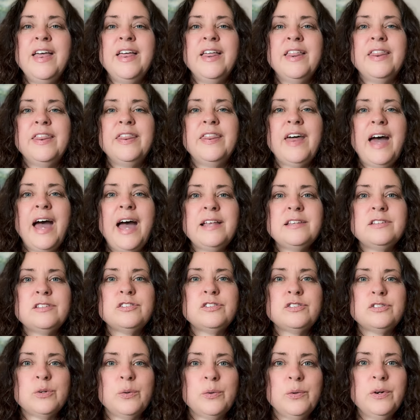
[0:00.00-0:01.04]
That
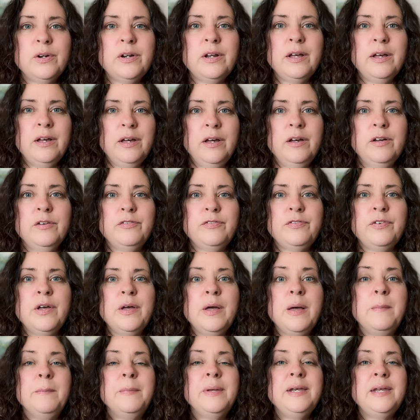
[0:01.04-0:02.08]
sort of
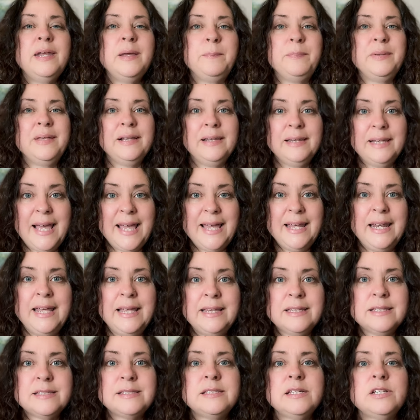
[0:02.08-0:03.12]

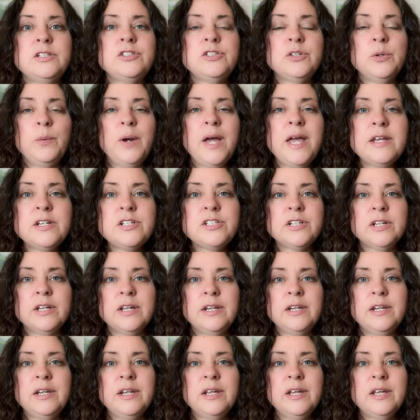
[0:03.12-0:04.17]
manipulating the
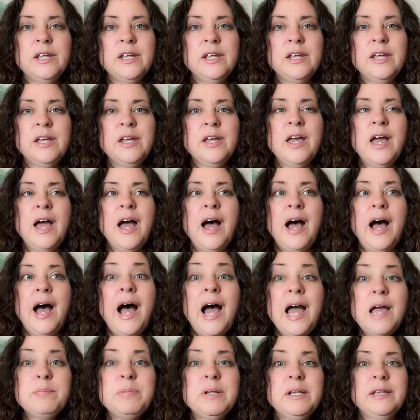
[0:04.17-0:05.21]
situation,
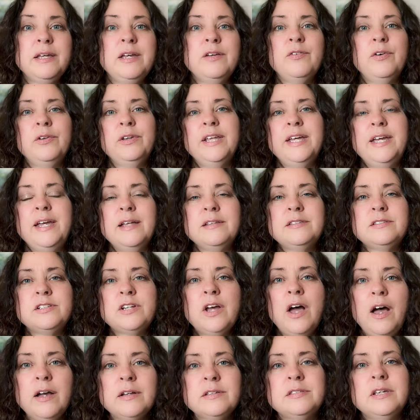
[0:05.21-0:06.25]
I believe, only gets
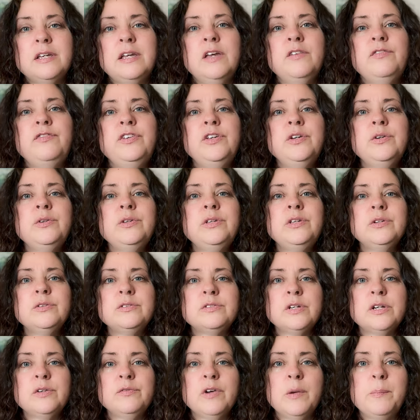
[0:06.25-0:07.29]
toxic if you
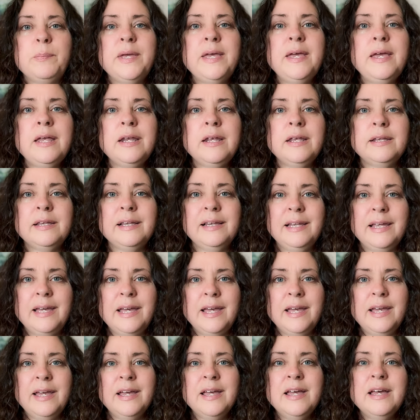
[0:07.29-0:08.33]
use it
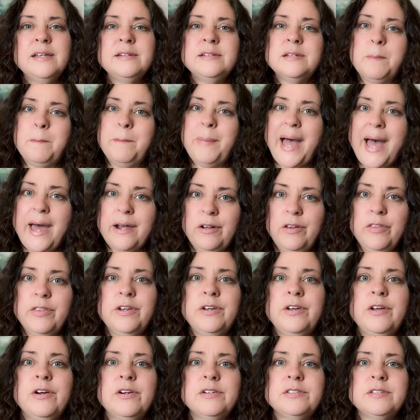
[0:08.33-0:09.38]
repeatedly to battle the
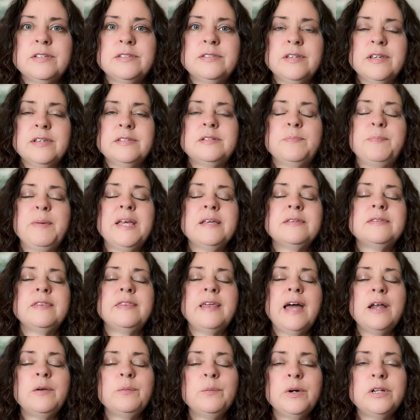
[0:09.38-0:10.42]
narcissist, because
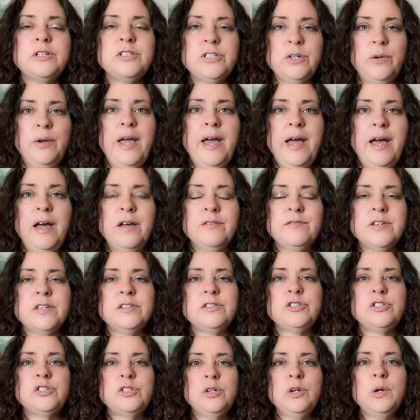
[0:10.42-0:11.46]
then what you have
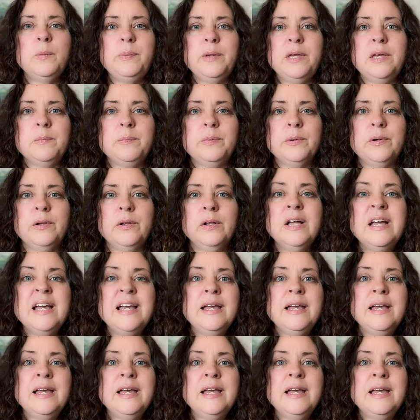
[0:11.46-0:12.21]
is two people